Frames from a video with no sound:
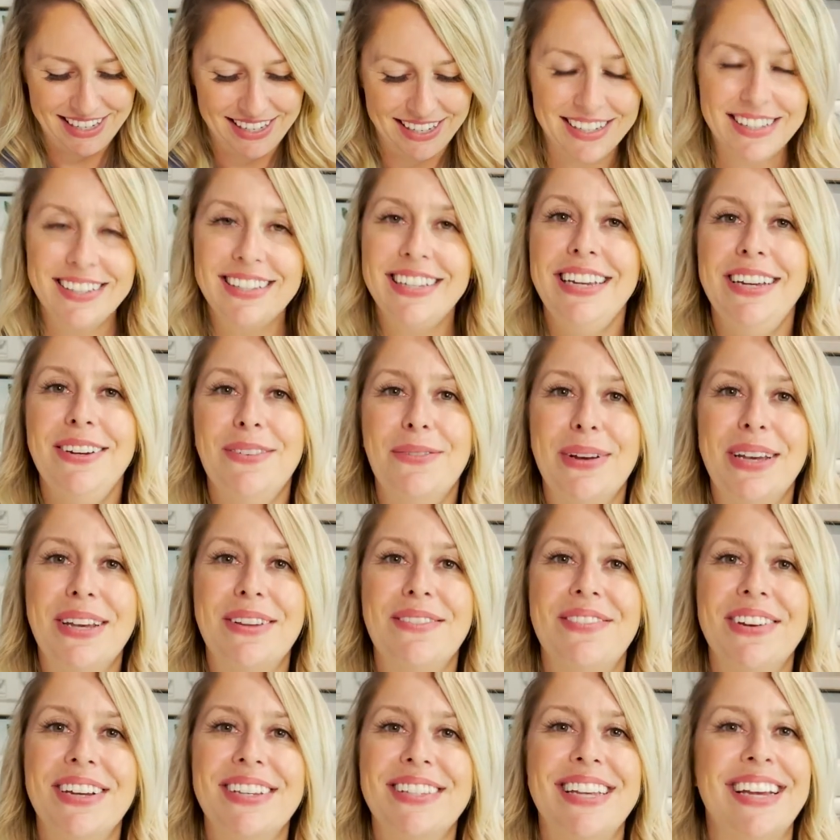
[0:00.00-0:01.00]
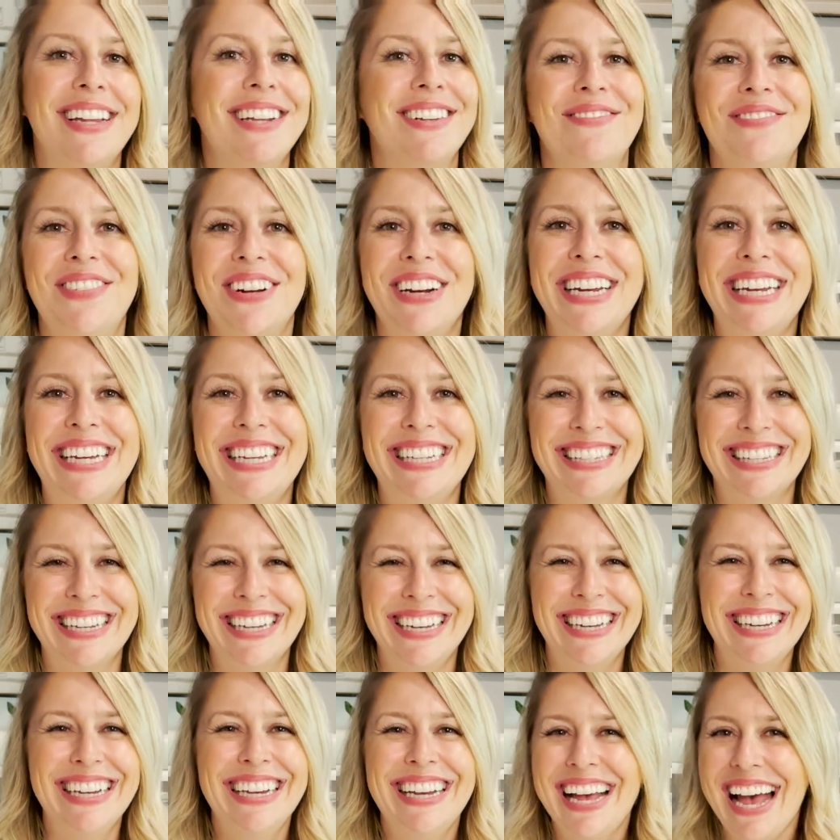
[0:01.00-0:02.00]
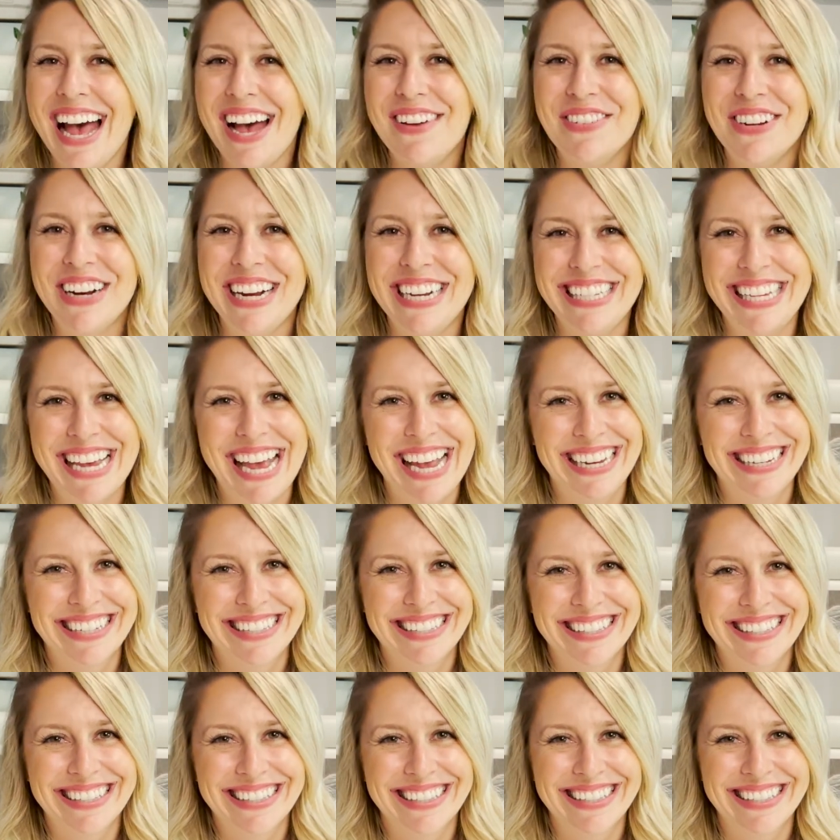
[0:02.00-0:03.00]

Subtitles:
See, we can fix it. Very easy. Have a great day.